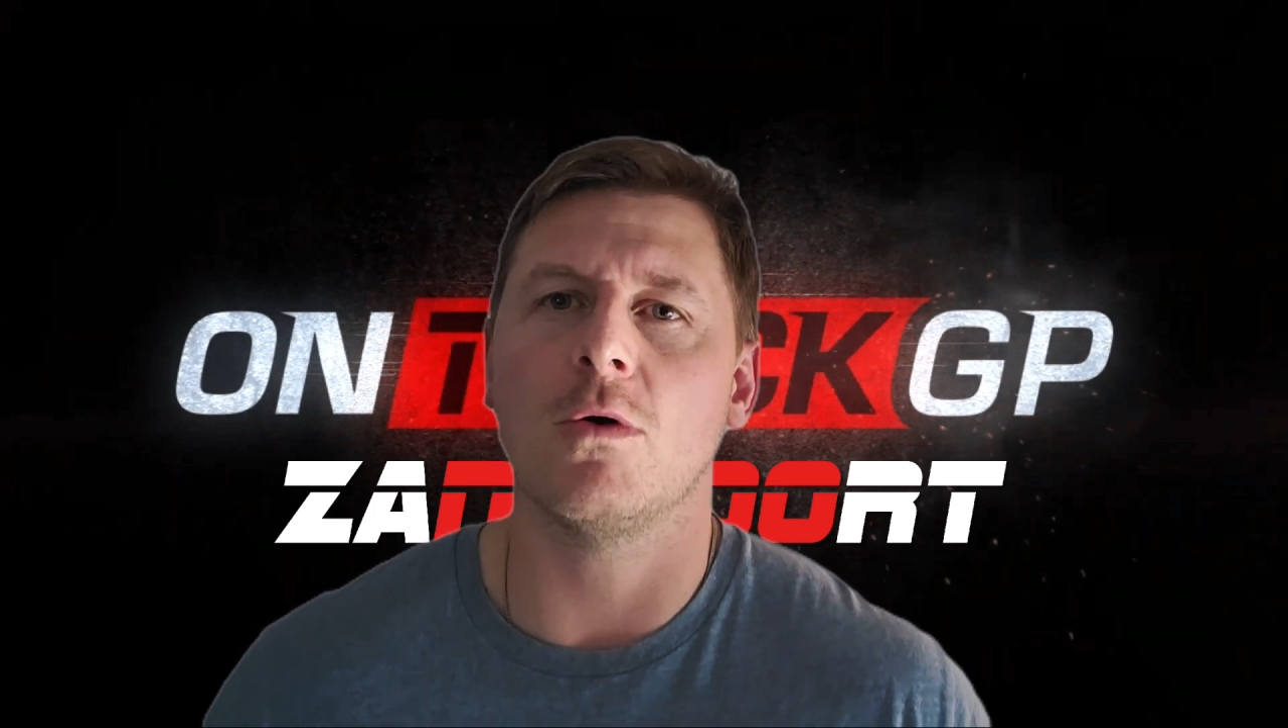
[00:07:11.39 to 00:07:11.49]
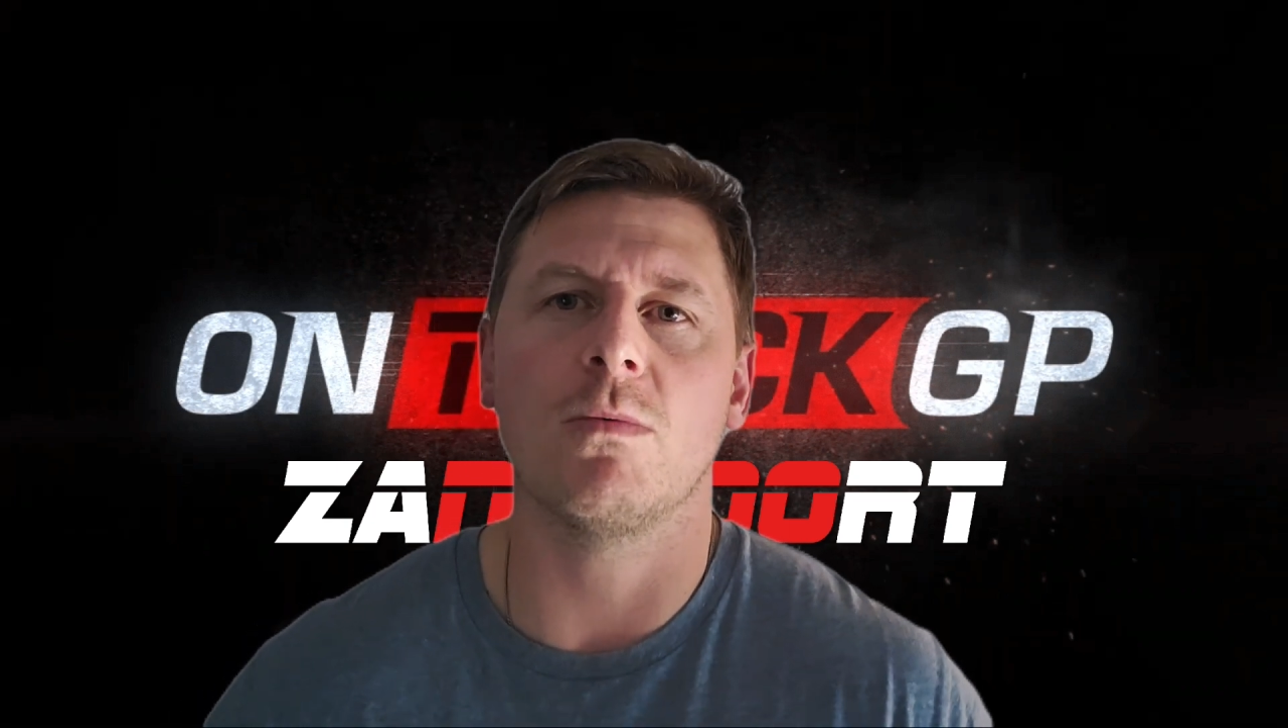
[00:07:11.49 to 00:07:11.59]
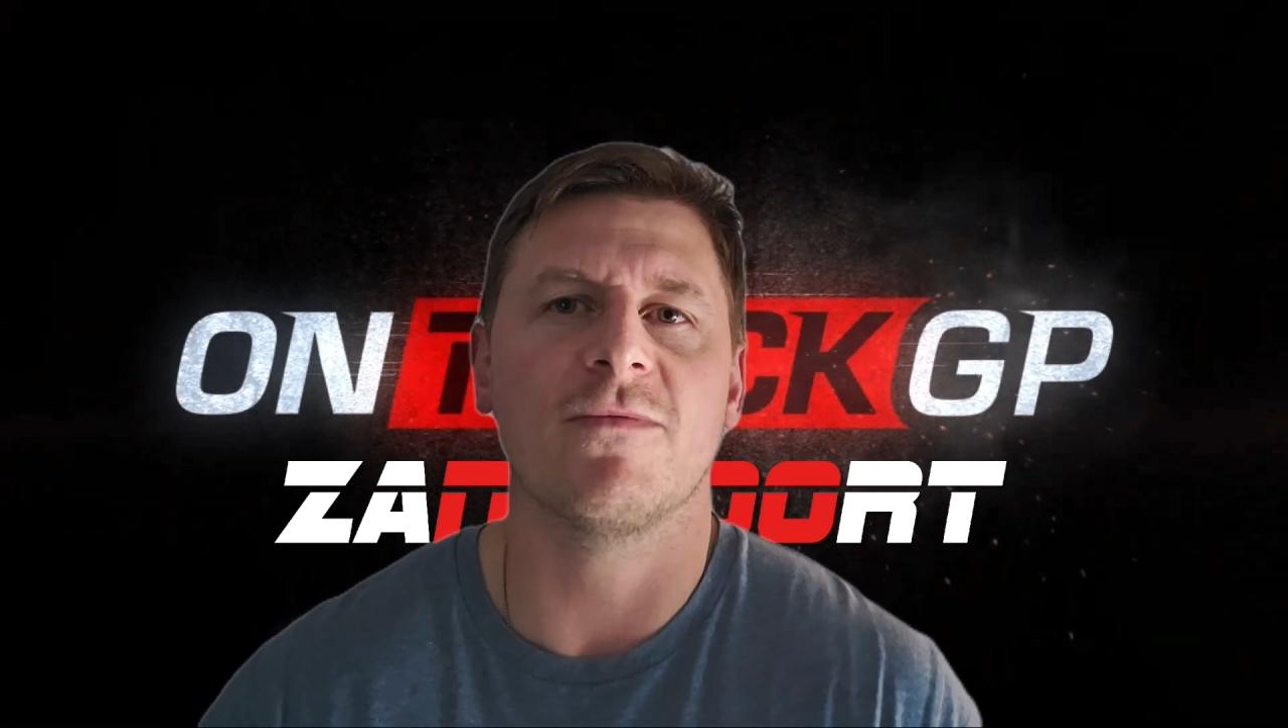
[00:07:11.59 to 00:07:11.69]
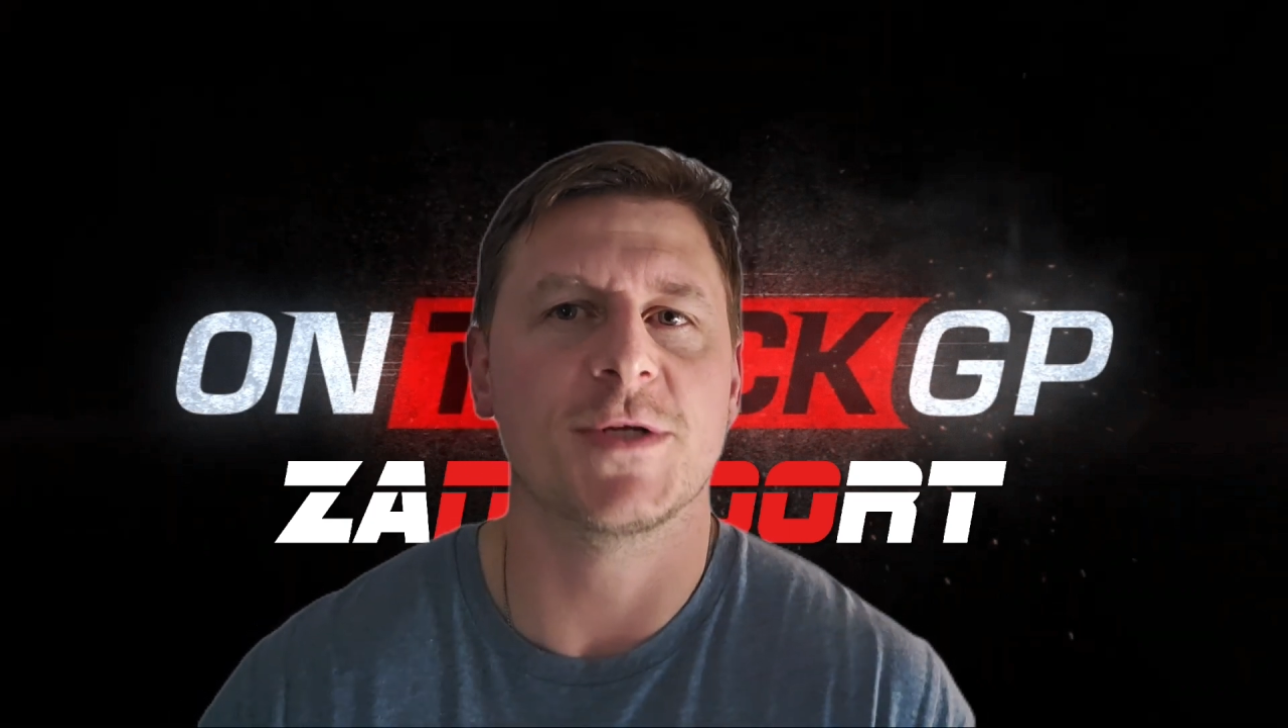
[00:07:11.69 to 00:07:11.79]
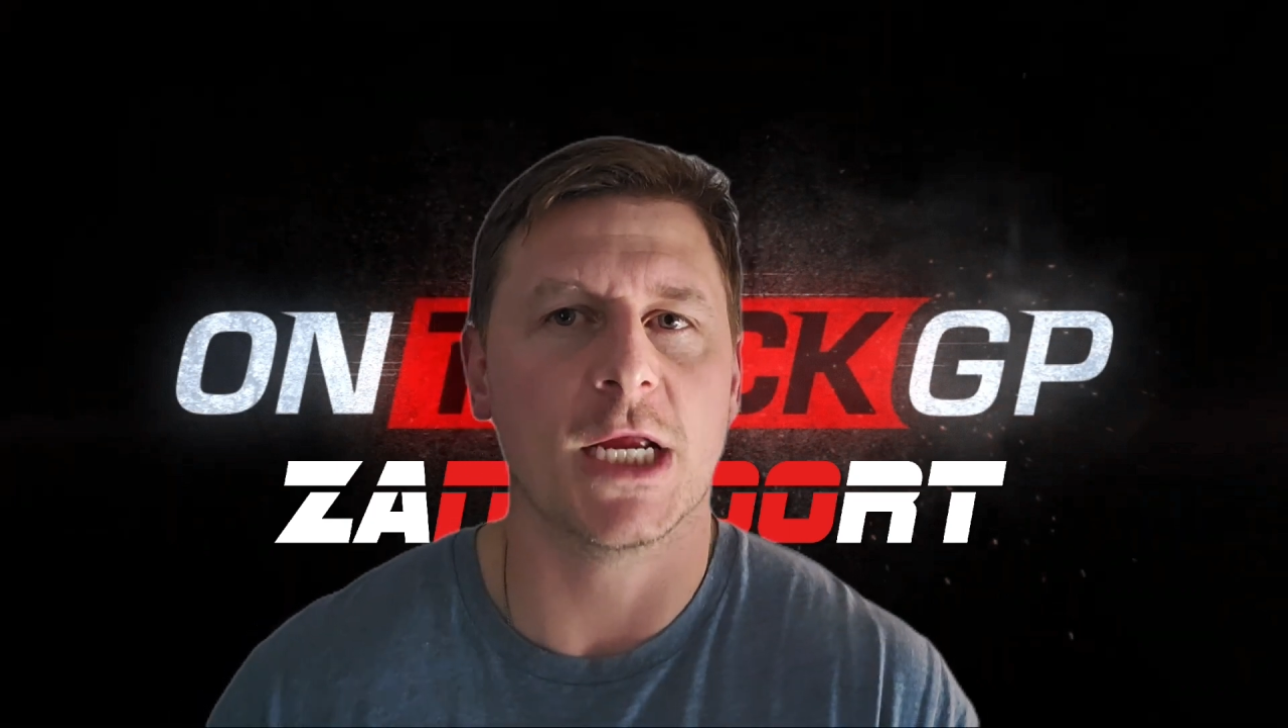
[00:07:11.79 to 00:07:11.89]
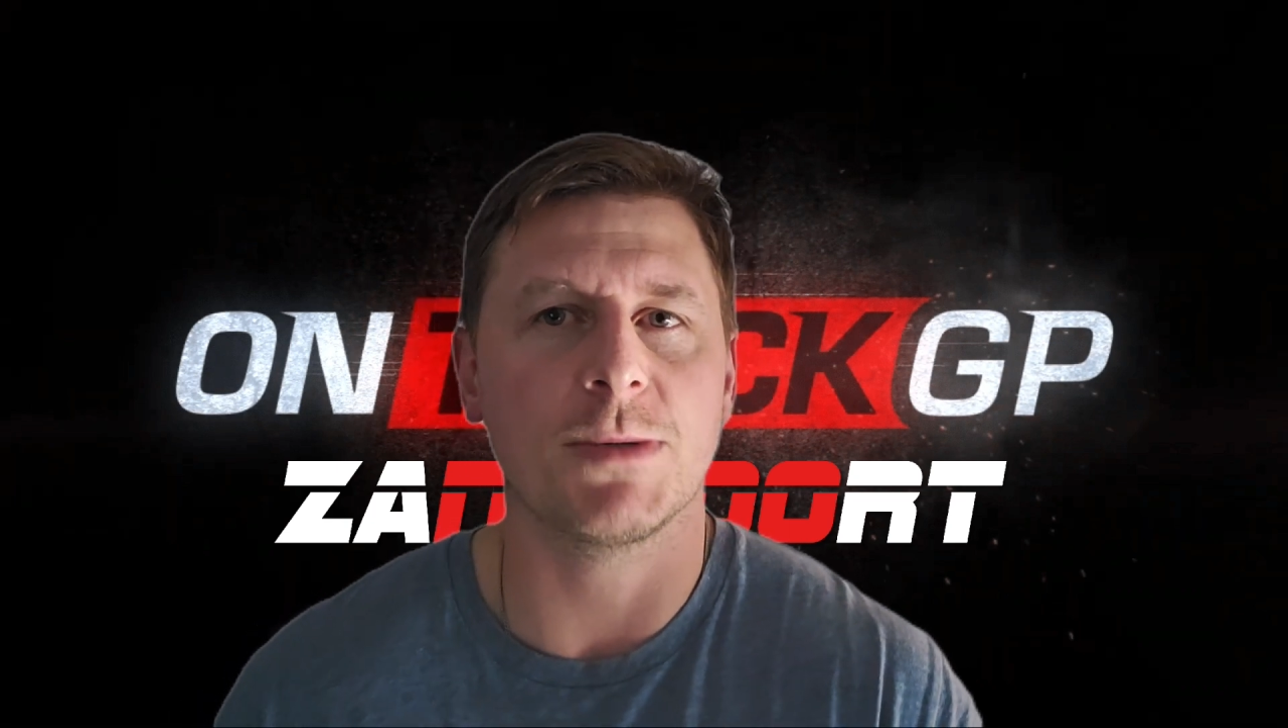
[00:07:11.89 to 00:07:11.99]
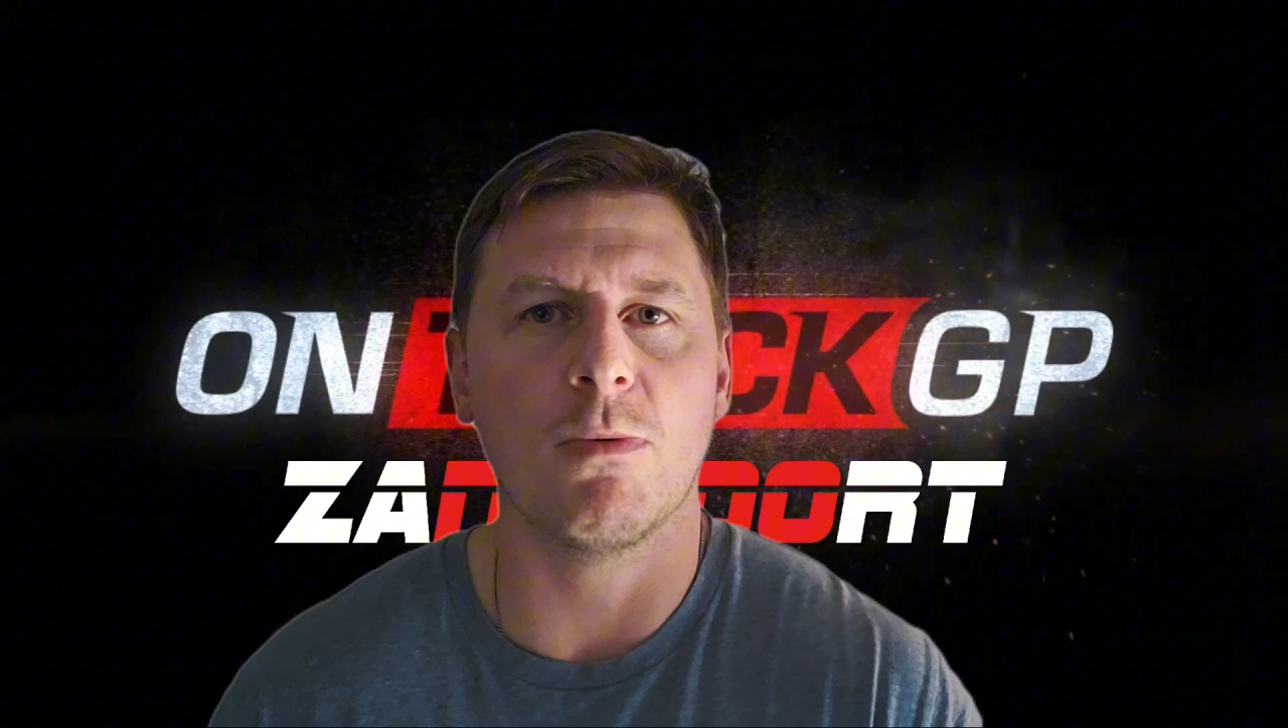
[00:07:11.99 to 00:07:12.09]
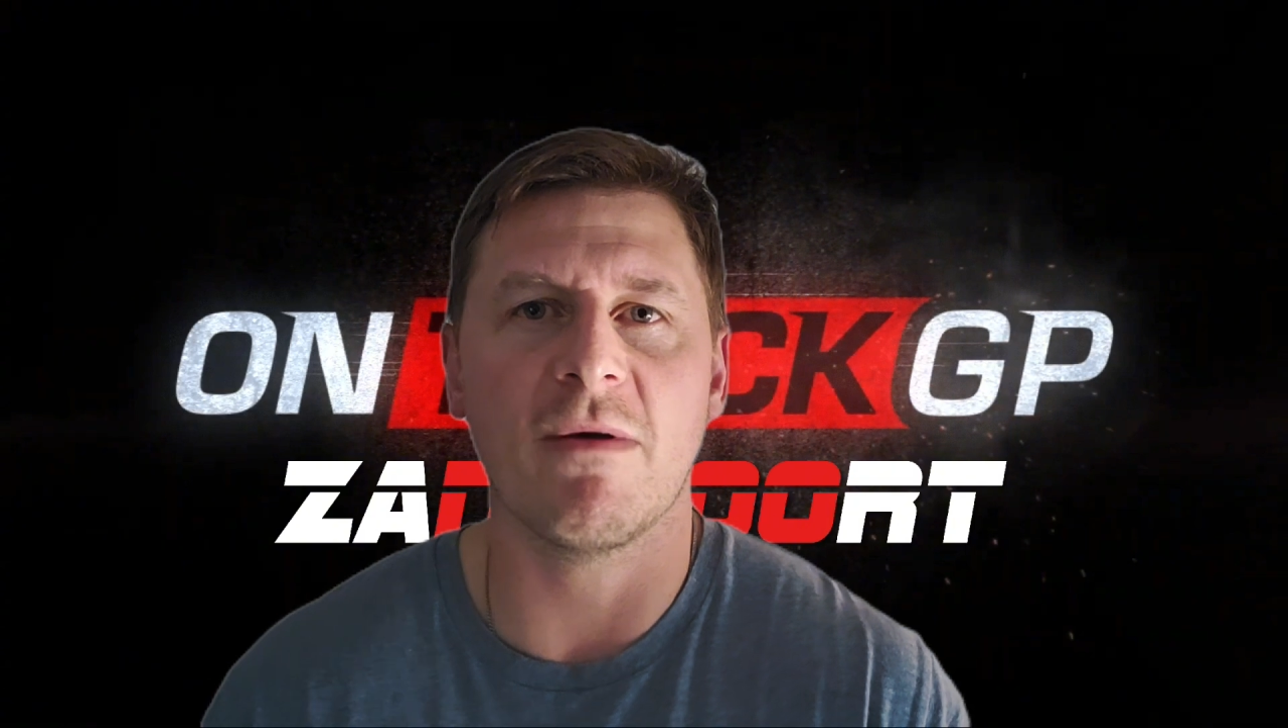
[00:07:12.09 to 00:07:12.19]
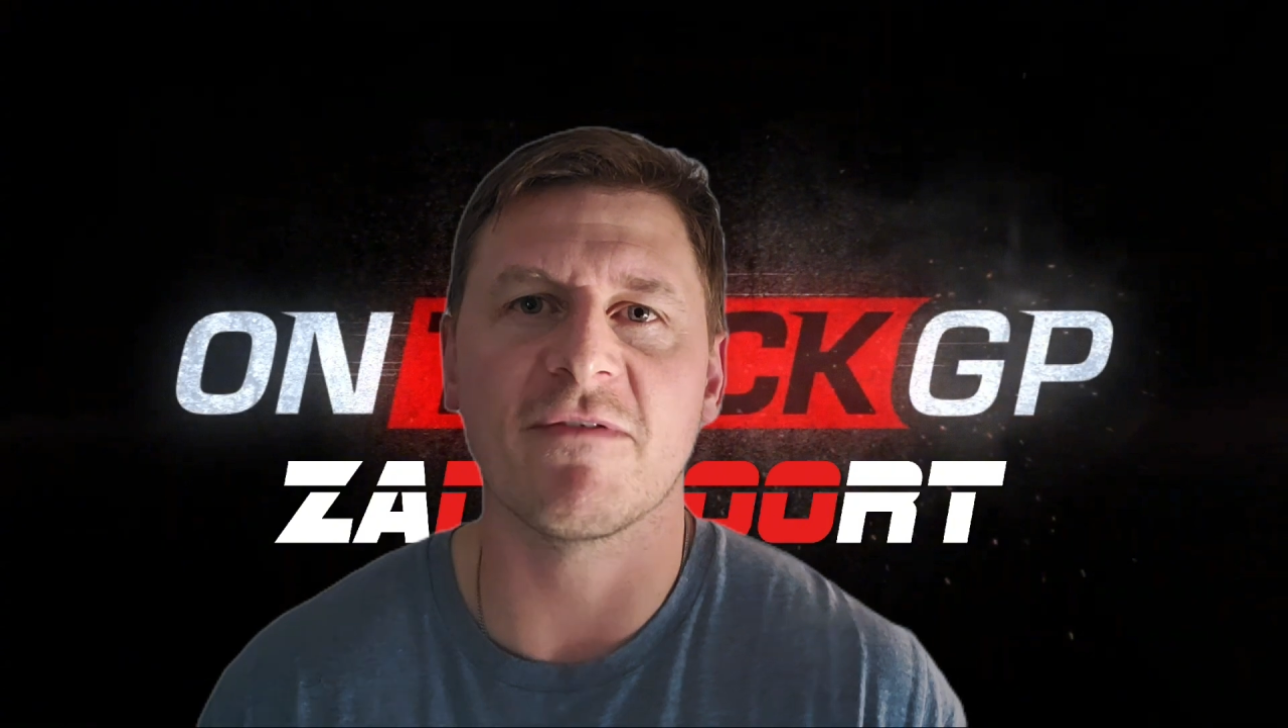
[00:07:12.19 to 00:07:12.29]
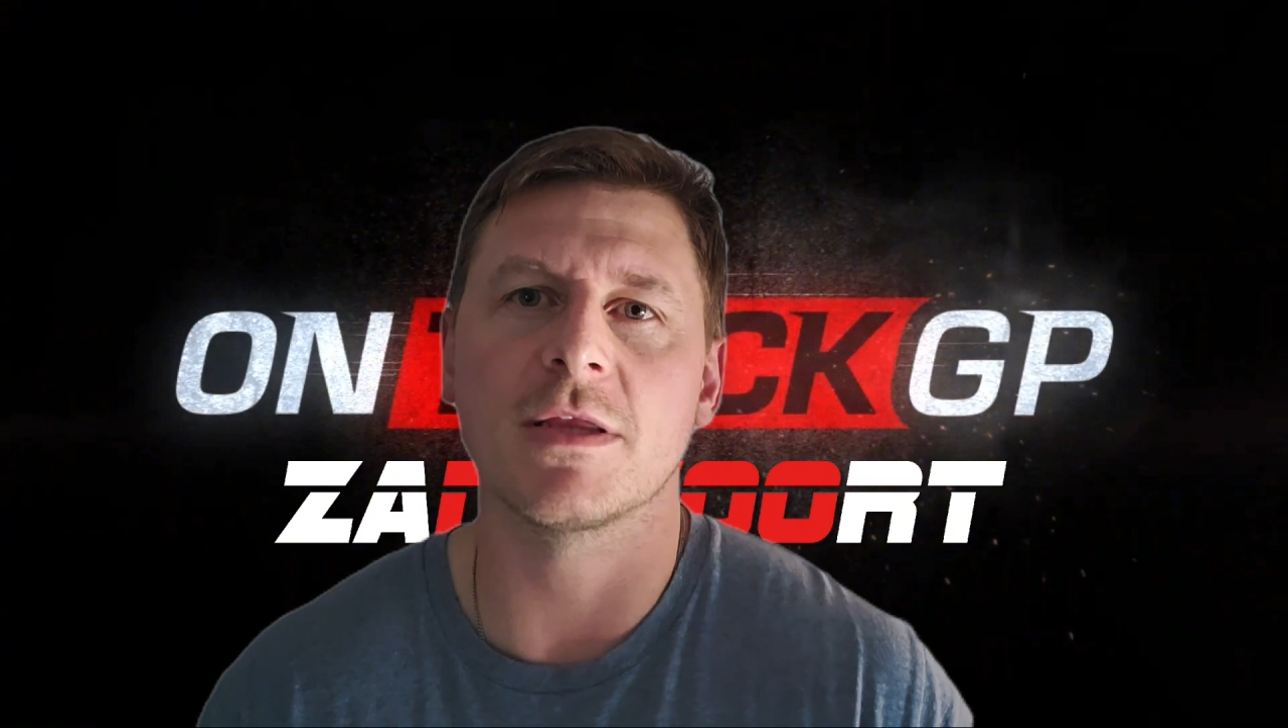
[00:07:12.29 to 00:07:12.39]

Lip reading: with changeable weather